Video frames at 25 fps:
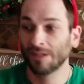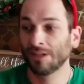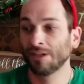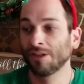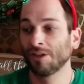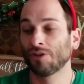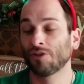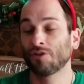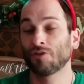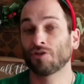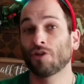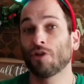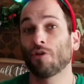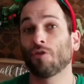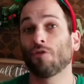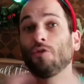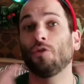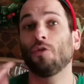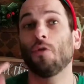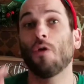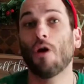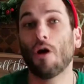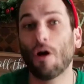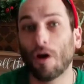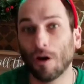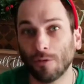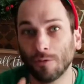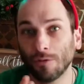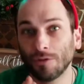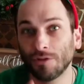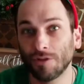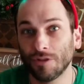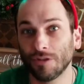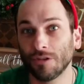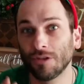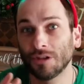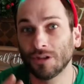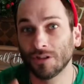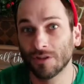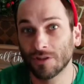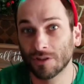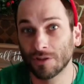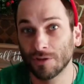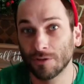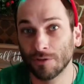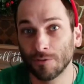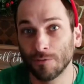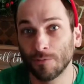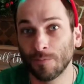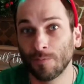So you are what you
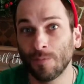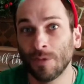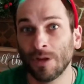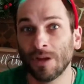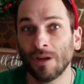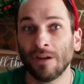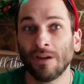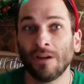consume.